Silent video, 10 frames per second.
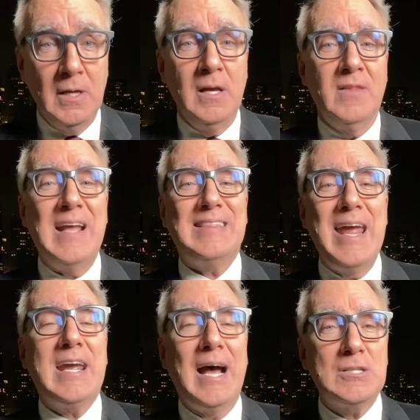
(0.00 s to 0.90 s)
that they
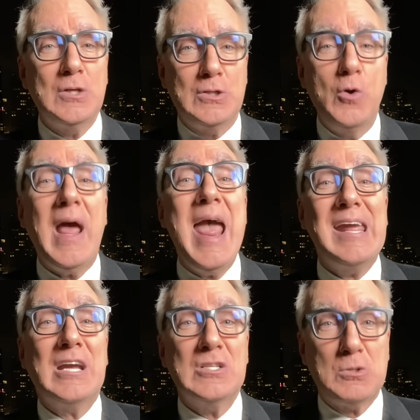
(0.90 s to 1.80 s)
constitute a
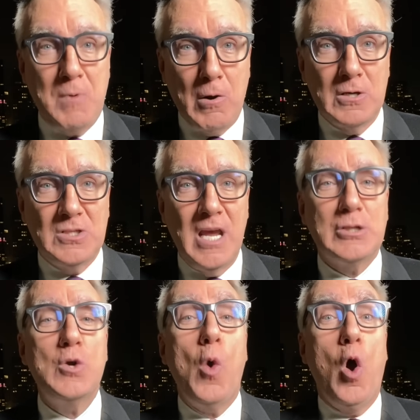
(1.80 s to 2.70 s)
conspiracy
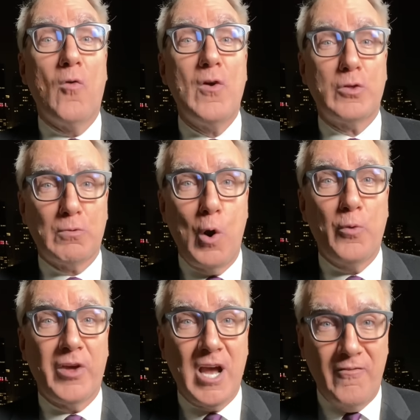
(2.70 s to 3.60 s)
to overthrow
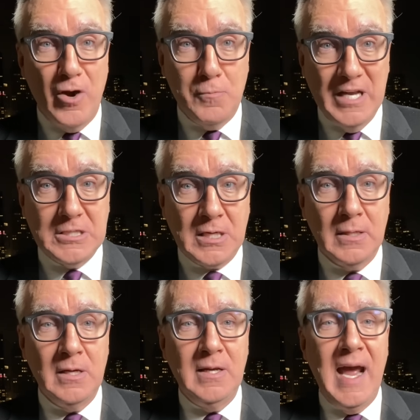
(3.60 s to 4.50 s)
the government,
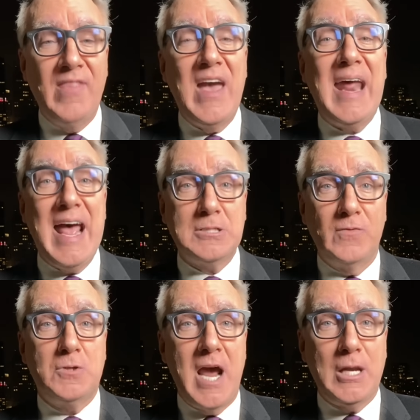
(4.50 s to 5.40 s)
and that as of
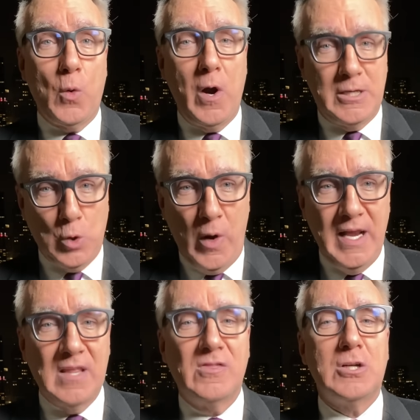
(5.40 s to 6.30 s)
January
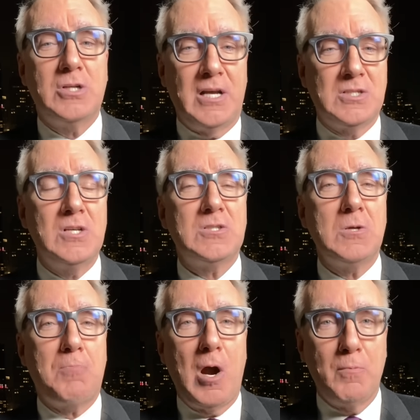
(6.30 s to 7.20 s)
20th, the Justice
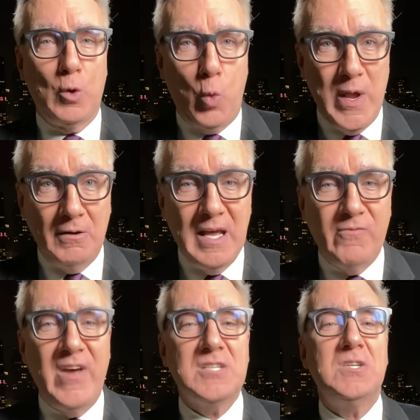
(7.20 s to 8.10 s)
Department will
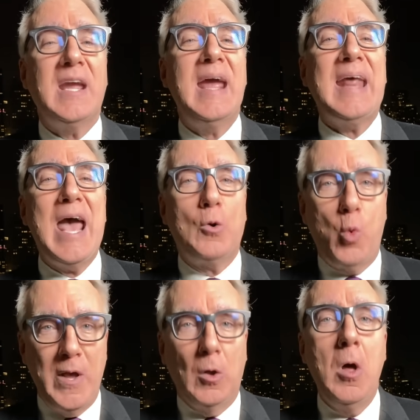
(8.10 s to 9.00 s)
investigate and
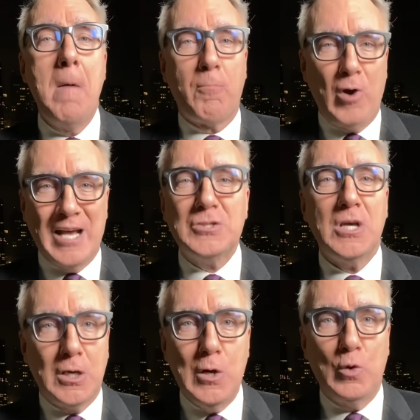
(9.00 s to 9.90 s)
will
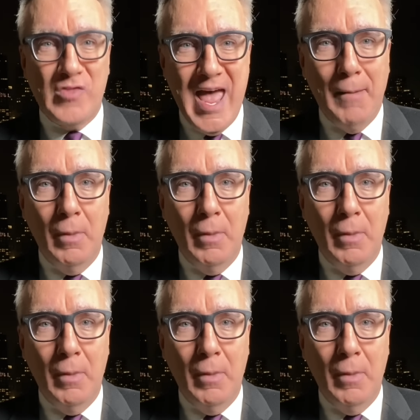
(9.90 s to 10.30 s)
prosecute them.